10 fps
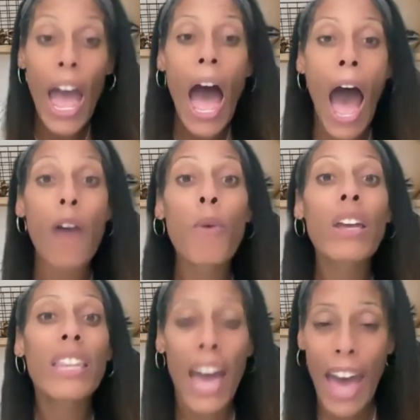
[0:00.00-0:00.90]
I want you
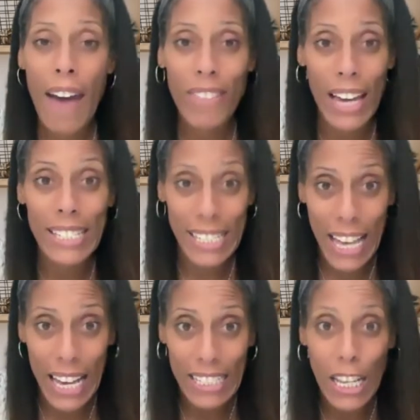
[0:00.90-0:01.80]
to have that
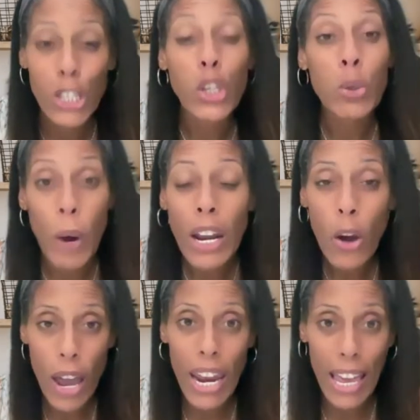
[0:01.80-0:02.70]
success. So you want to go
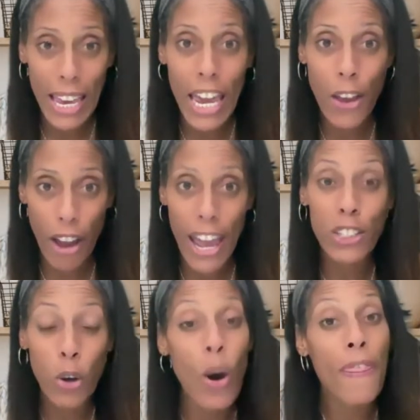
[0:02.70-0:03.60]
ahead and get your hands
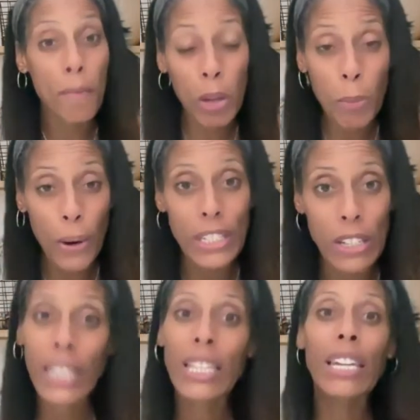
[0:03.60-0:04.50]
on the blueprint. So
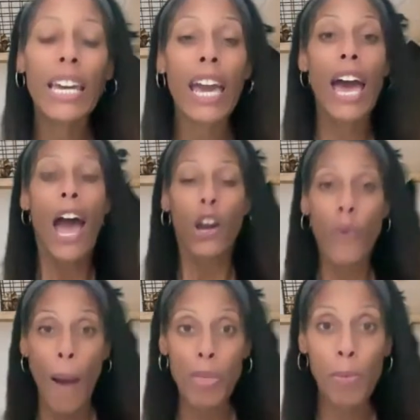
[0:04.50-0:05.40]
click the link,
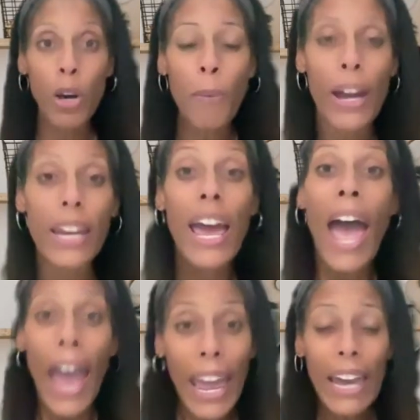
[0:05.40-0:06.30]
grab the blueprint.
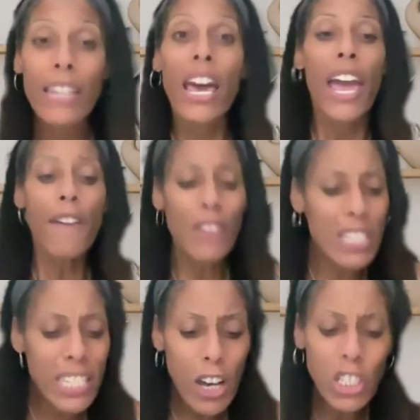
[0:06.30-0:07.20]
And if you
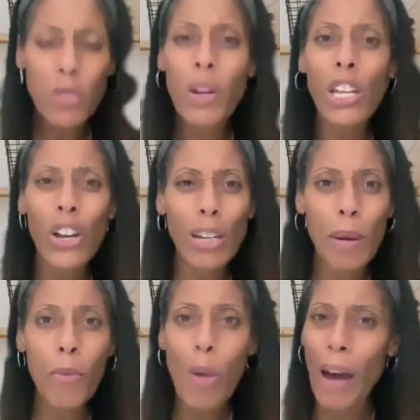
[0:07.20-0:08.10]
still just want to learn a little bit
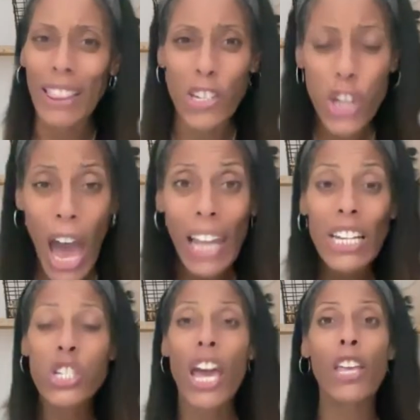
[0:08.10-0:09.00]
more about the
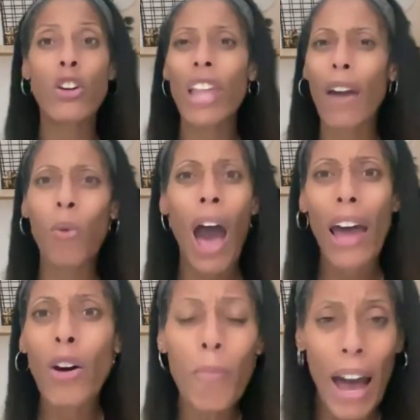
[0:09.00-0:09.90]
challenge and you're like, well, I
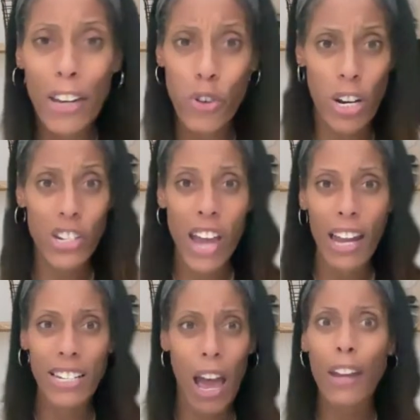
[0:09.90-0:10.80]
don't mind joining the
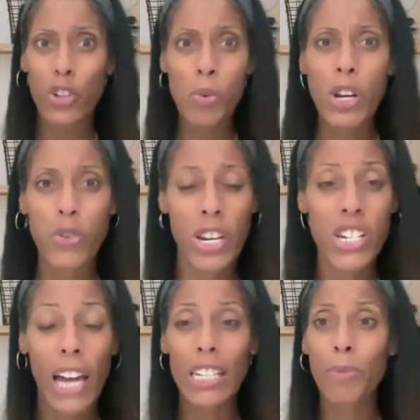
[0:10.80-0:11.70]
challenge. I do want to join the
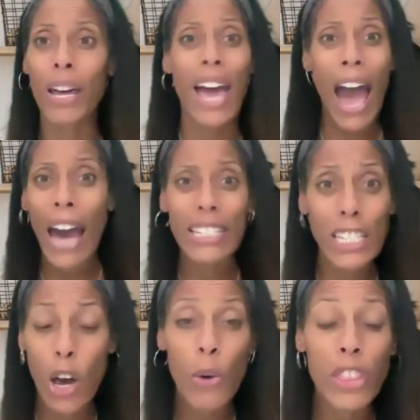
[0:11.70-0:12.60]
challenge, but how does this
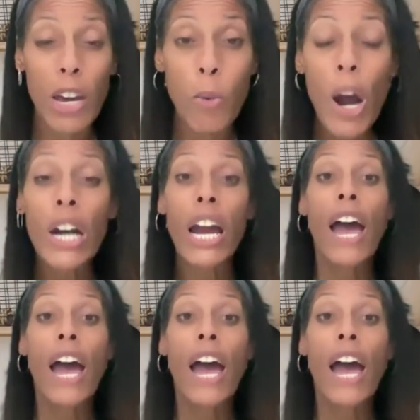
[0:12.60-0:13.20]
whole thing work?